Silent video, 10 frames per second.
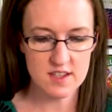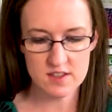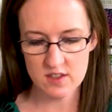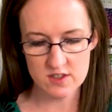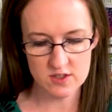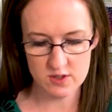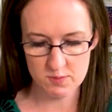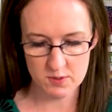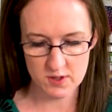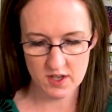These are
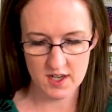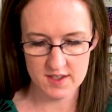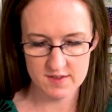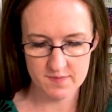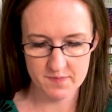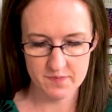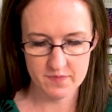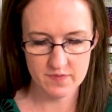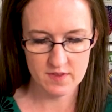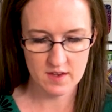super great.
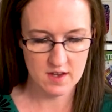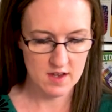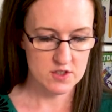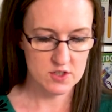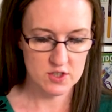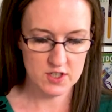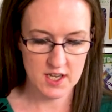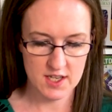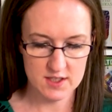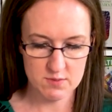So your
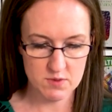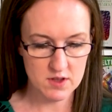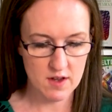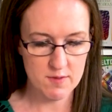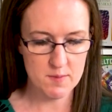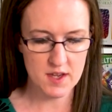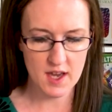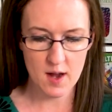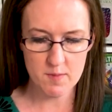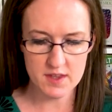kids will love them. They
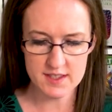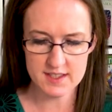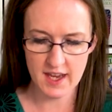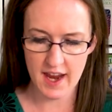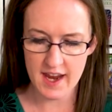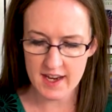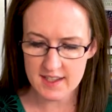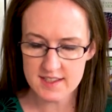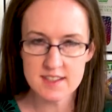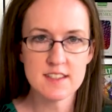come in this
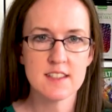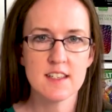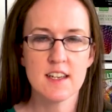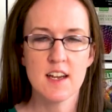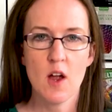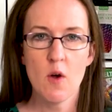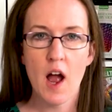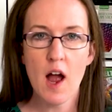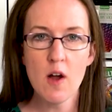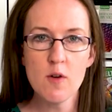case.
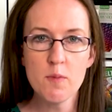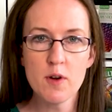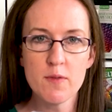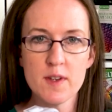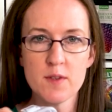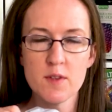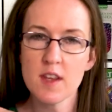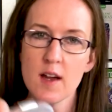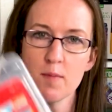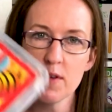How perfect would
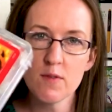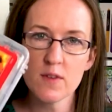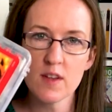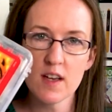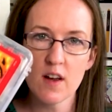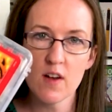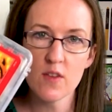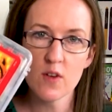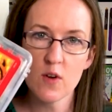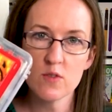that be for like
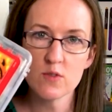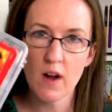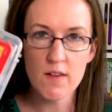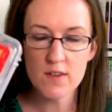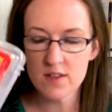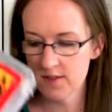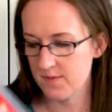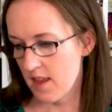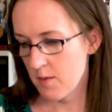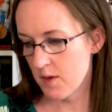on-the-go travel?
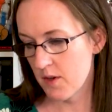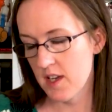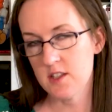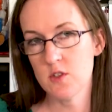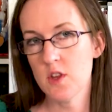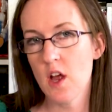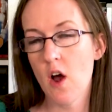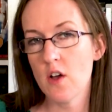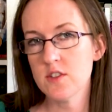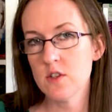That'd be great. So they
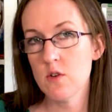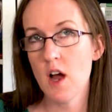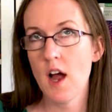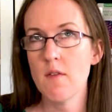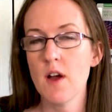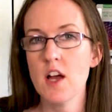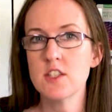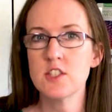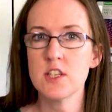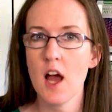also have a
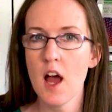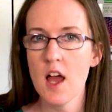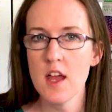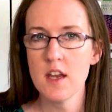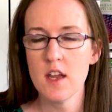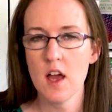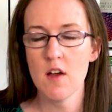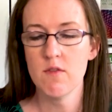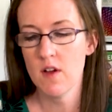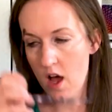ton
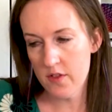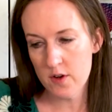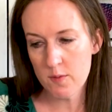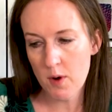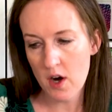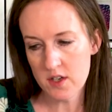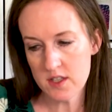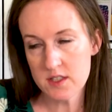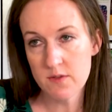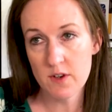of other
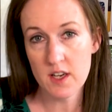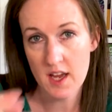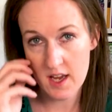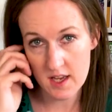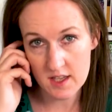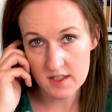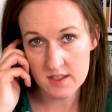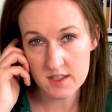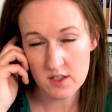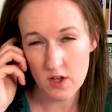products for kids.
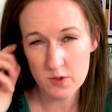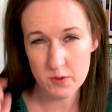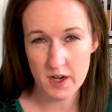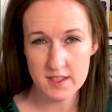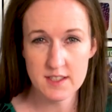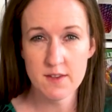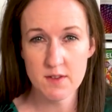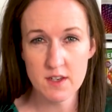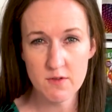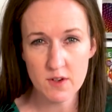It's called
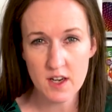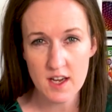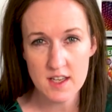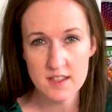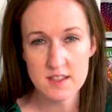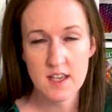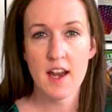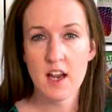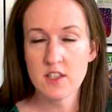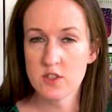Creativity for Kids,
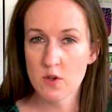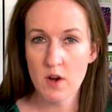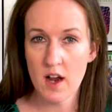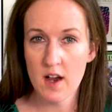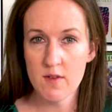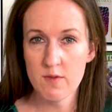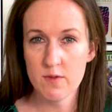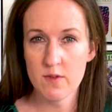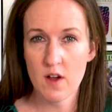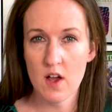and I don't have
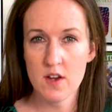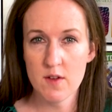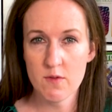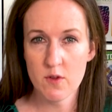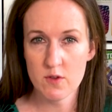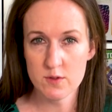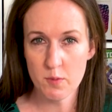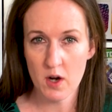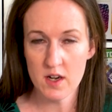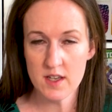any of those
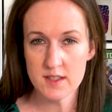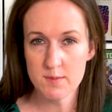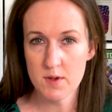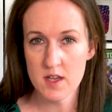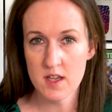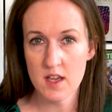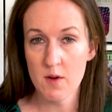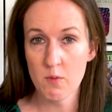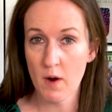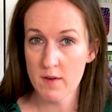products, but
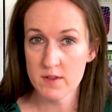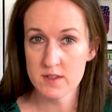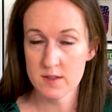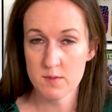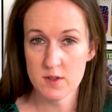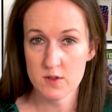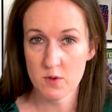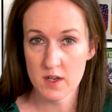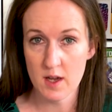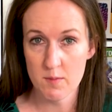it rivals some of the
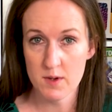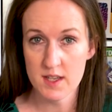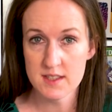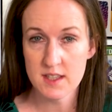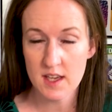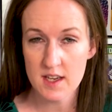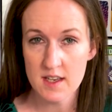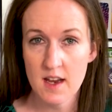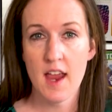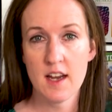toy companies line,
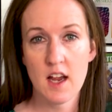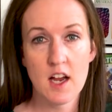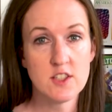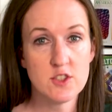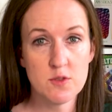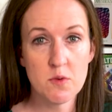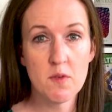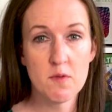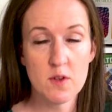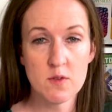and I do
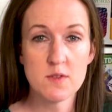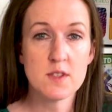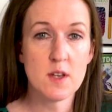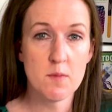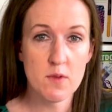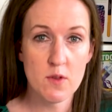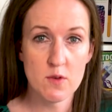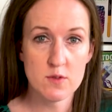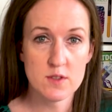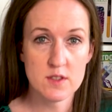review some of
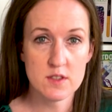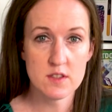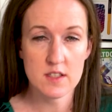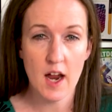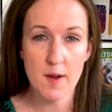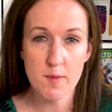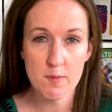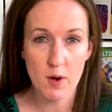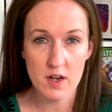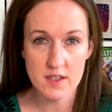those type of
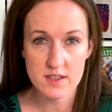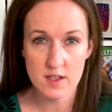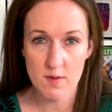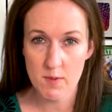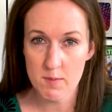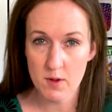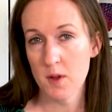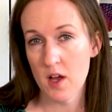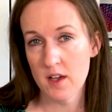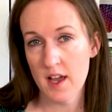products on my blog.